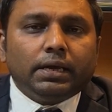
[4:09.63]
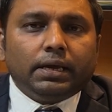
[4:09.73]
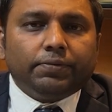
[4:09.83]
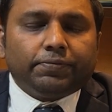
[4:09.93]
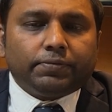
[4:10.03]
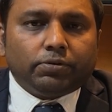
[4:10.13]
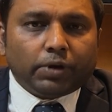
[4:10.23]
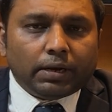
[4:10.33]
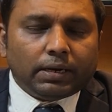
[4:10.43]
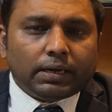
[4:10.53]
If
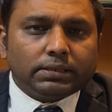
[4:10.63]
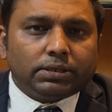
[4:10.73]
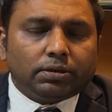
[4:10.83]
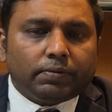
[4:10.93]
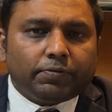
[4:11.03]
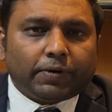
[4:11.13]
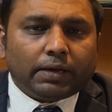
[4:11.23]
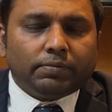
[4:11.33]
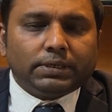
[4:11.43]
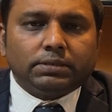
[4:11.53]
12 lakhs, it will be
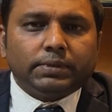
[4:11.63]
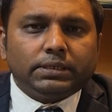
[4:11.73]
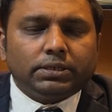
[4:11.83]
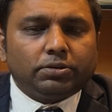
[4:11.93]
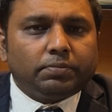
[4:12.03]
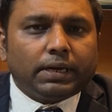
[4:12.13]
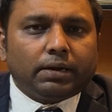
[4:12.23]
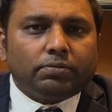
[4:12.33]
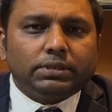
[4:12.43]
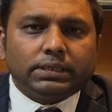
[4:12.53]
5 years, means it will be
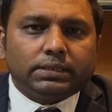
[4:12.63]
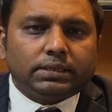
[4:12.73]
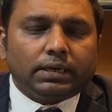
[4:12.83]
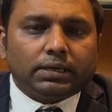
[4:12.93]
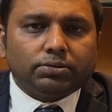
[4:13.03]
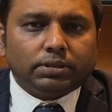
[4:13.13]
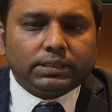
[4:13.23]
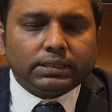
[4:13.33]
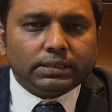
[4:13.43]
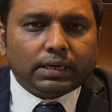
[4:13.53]
around 60 lakhs. So
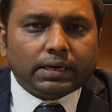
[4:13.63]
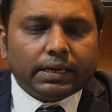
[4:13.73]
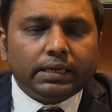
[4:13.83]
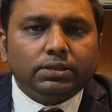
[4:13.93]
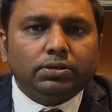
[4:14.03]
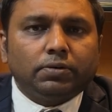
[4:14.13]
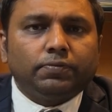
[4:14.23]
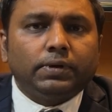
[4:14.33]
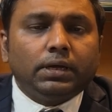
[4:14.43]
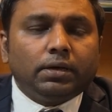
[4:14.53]
this is the range
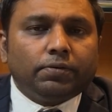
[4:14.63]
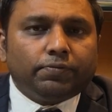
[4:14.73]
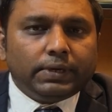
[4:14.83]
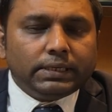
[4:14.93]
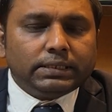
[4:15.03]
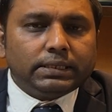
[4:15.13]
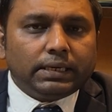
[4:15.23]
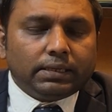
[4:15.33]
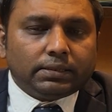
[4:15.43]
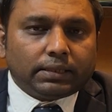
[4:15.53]
of fees
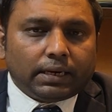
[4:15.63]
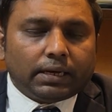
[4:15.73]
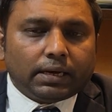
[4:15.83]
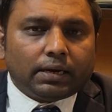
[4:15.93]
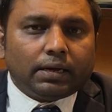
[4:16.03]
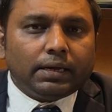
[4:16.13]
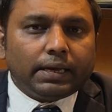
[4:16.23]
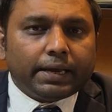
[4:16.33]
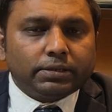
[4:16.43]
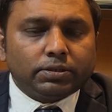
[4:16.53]
in Telangana,
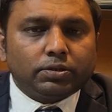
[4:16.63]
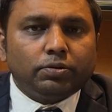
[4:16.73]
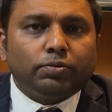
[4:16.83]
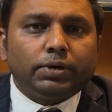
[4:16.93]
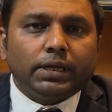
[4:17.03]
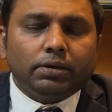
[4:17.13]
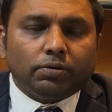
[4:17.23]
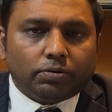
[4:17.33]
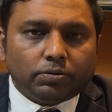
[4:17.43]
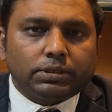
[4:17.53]
excluding
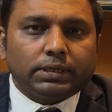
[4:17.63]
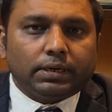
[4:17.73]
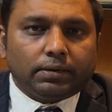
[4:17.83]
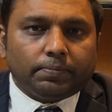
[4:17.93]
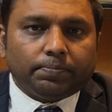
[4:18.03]
hostel.